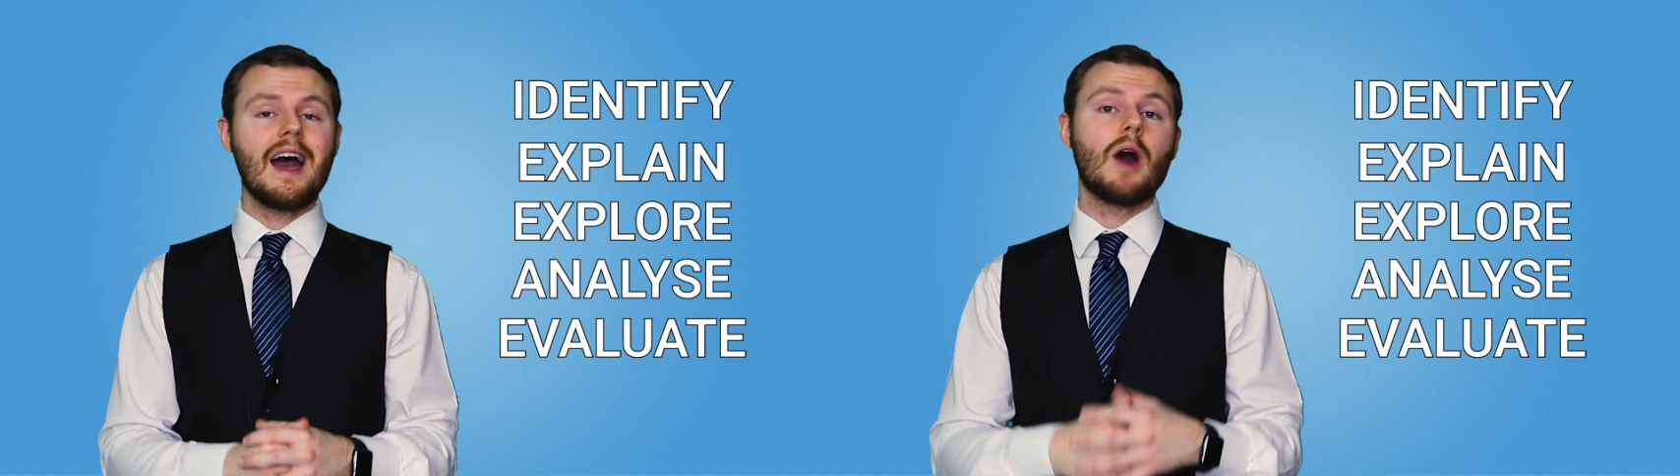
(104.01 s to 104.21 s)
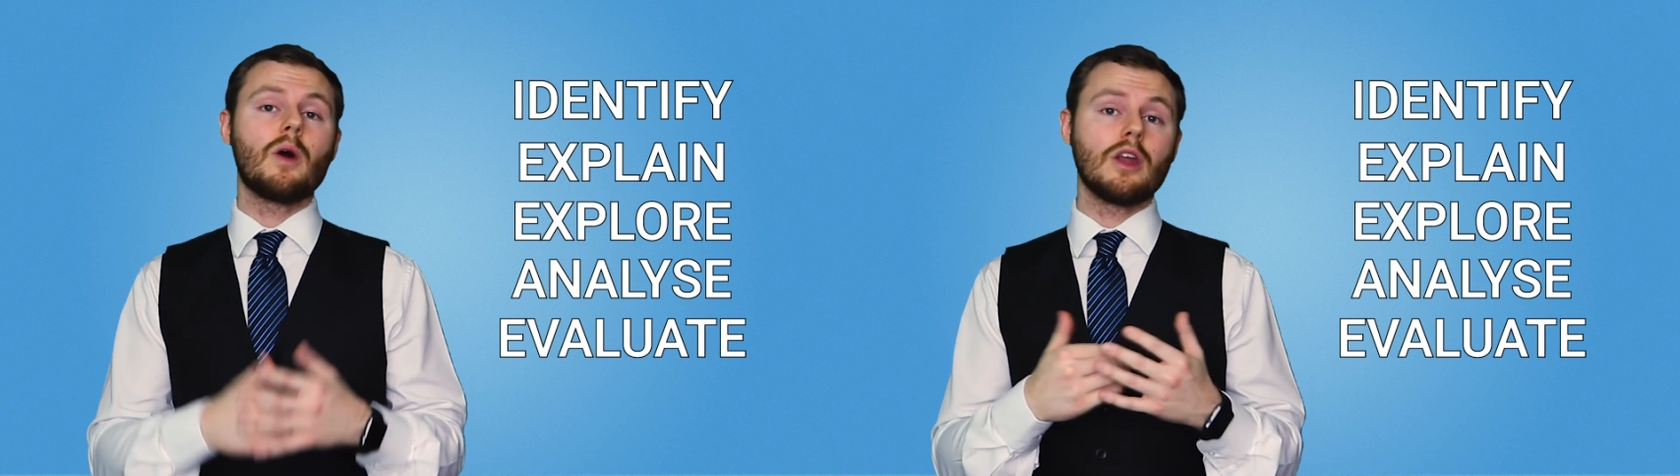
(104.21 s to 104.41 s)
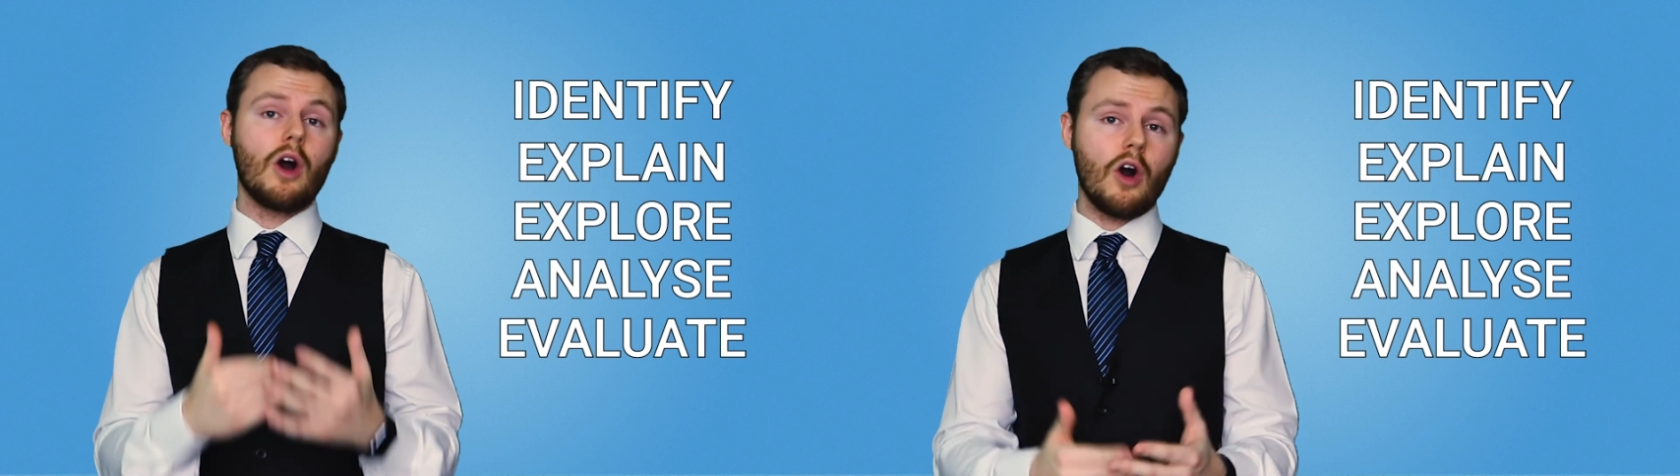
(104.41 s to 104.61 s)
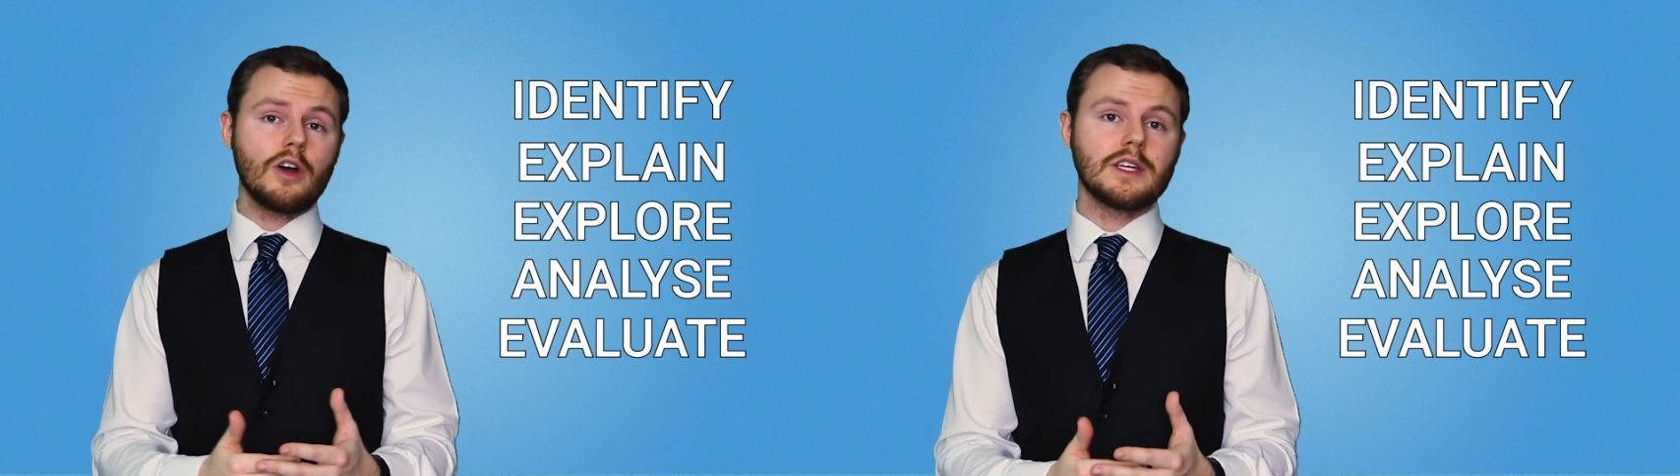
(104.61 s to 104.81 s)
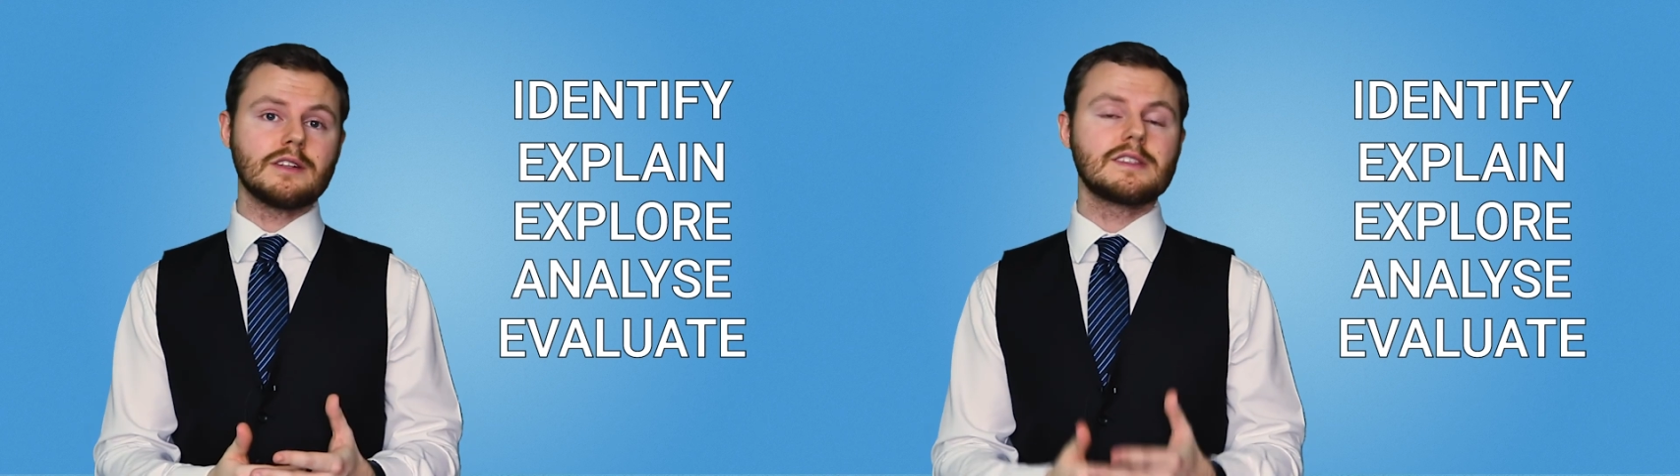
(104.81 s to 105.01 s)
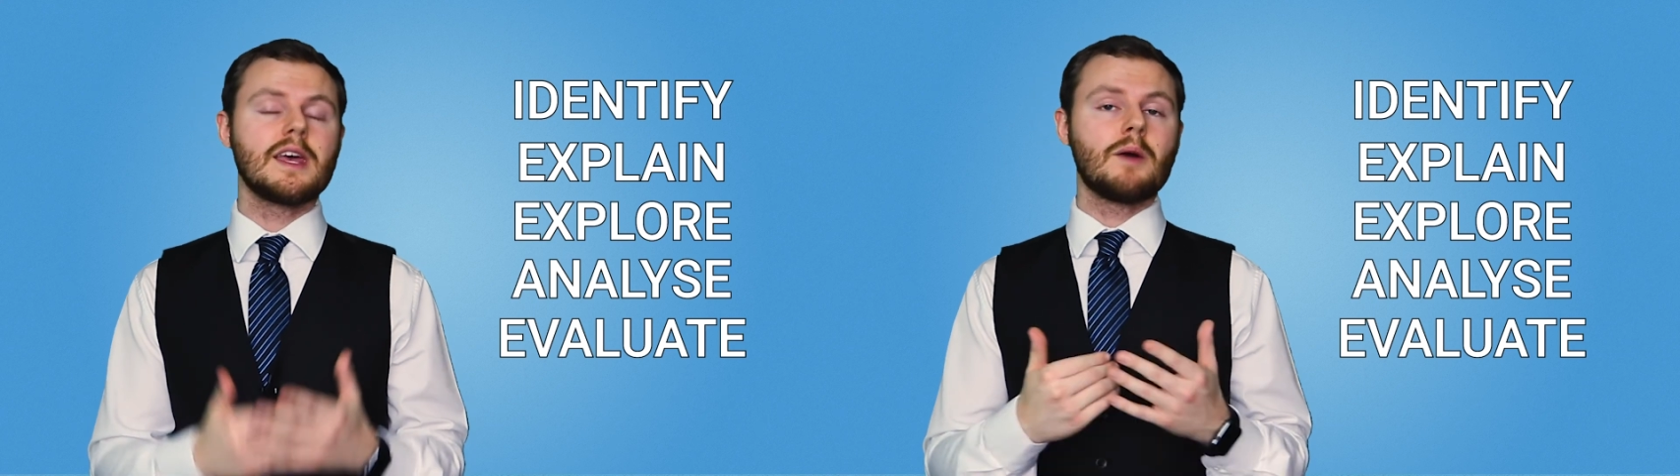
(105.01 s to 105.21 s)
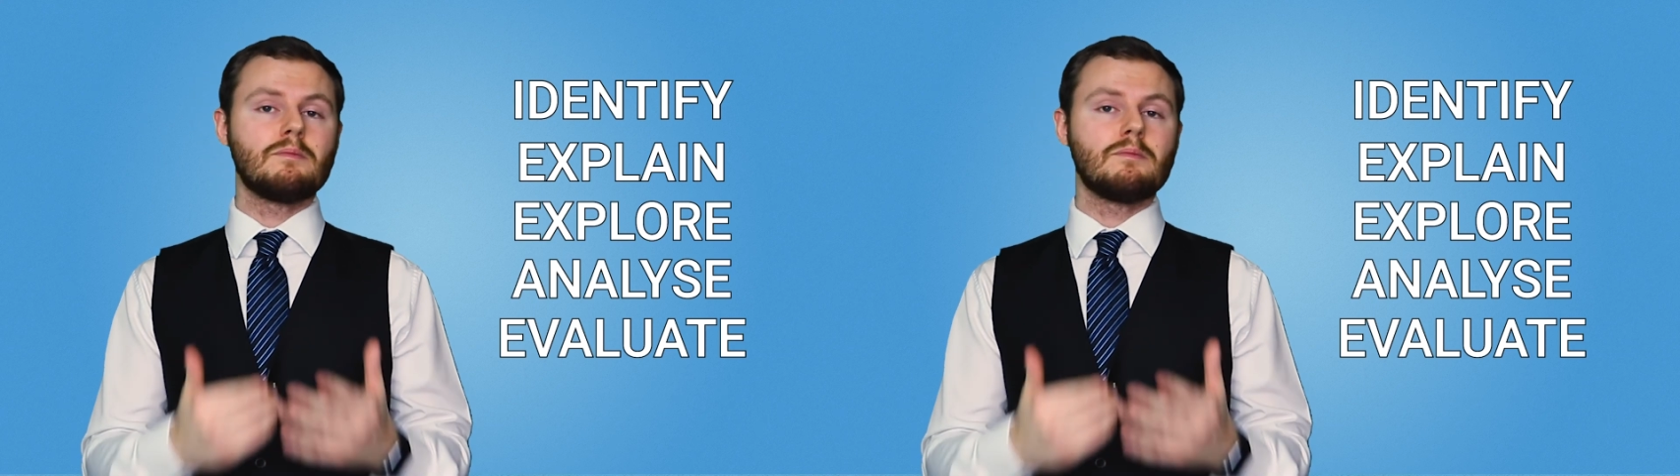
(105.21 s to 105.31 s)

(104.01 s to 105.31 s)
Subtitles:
how an audience